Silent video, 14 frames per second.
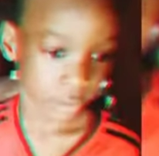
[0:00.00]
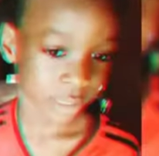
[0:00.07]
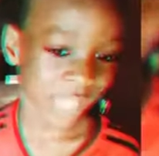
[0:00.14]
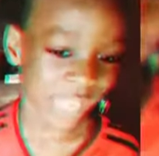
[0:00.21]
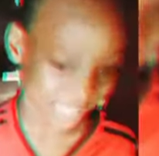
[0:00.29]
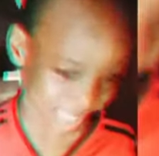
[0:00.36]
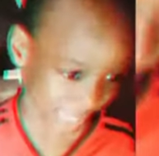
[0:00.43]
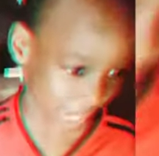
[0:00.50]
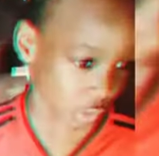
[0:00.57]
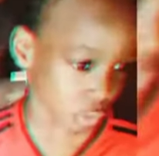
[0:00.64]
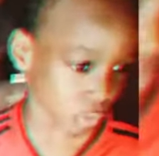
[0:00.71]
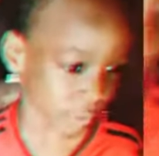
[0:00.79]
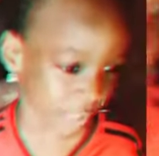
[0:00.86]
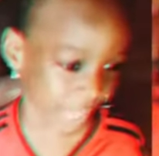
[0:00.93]
that's how
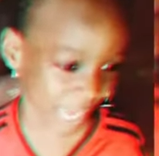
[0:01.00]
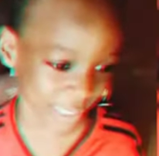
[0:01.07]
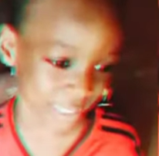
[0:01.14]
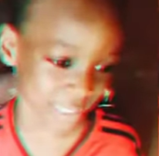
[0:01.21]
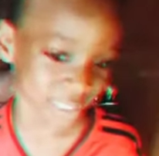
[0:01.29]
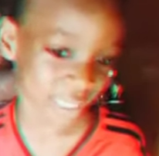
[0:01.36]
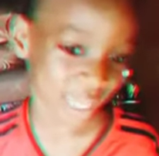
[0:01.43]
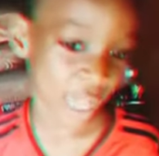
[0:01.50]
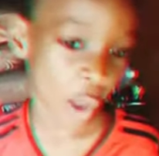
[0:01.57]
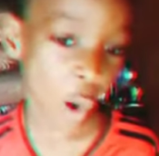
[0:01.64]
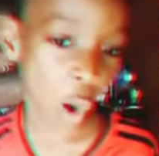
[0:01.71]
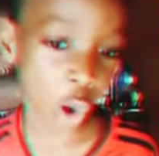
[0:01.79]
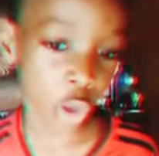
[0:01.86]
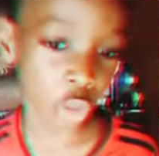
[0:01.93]
you get
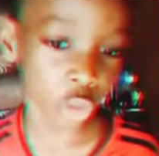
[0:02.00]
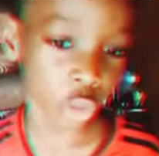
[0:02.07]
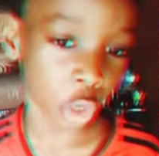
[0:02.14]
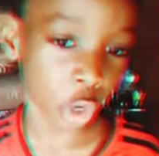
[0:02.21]
all